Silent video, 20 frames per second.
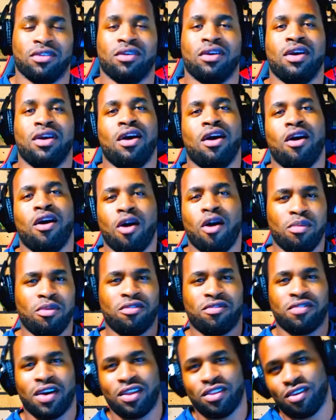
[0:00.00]
Hope you found
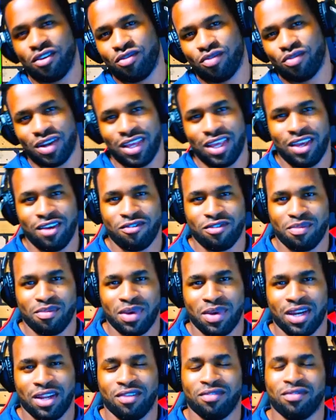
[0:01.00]
this really
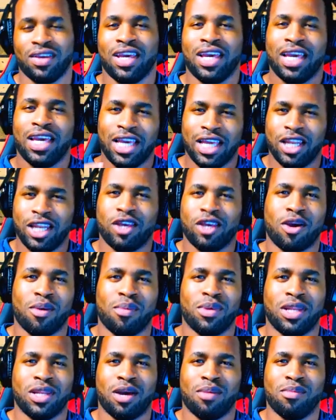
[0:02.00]
informative. Hit a comment down
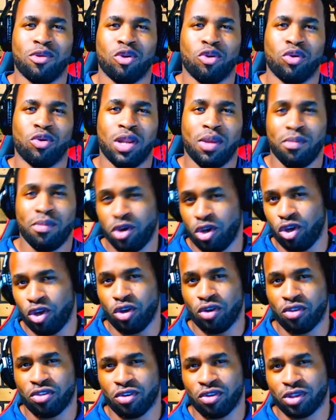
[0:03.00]
below, let me know your
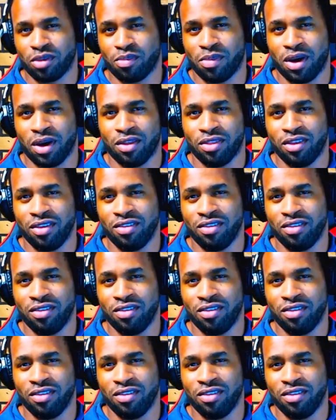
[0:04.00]
thought about this.